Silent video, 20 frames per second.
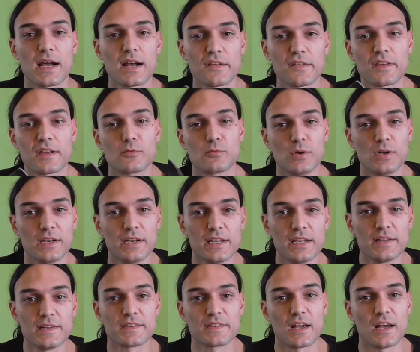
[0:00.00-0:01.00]
axe that will
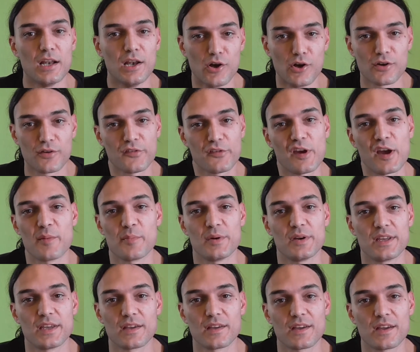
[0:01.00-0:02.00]
need a lot of
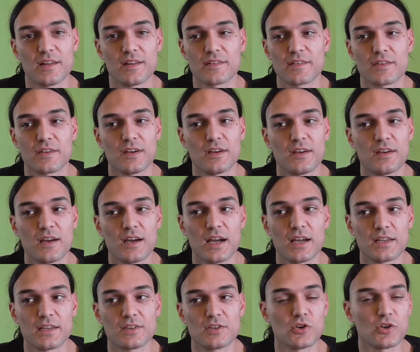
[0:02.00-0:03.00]
sharpening, and
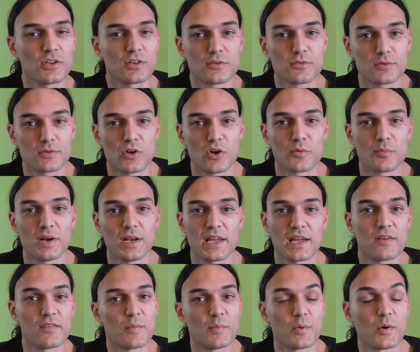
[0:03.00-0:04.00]
I don't normally
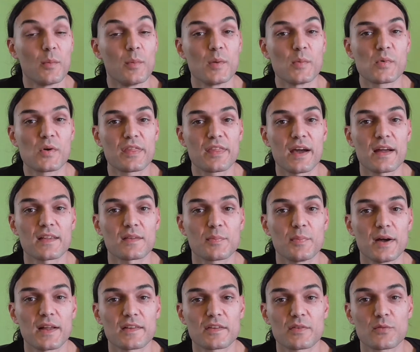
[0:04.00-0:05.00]
have a problem with that.
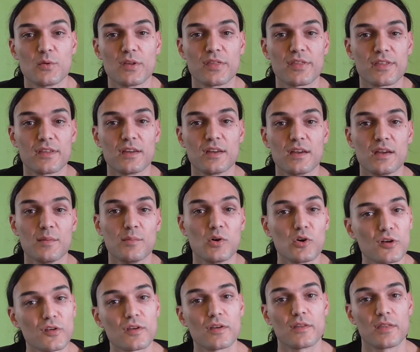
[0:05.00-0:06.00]
But with the
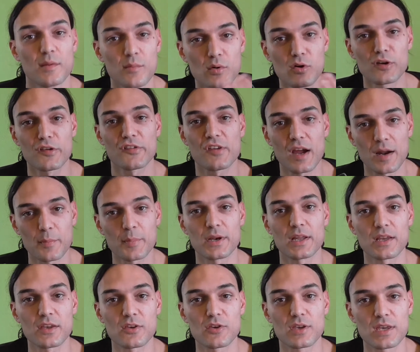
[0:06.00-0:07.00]
more
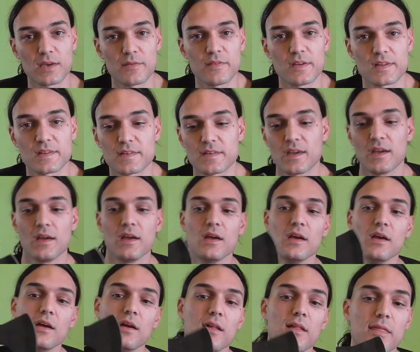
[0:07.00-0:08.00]
sharpening you give it,
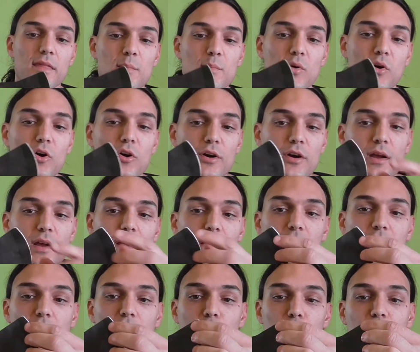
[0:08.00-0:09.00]
the more
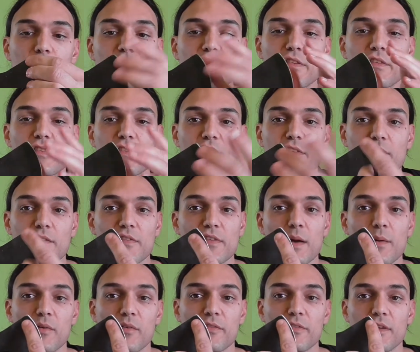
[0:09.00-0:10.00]
it loses
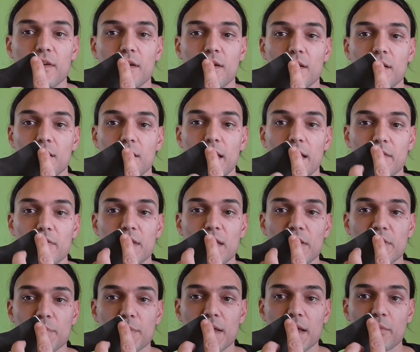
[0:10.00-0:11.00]
some of the
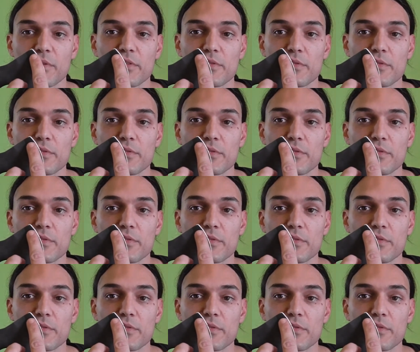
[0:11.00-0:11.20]
edge becomes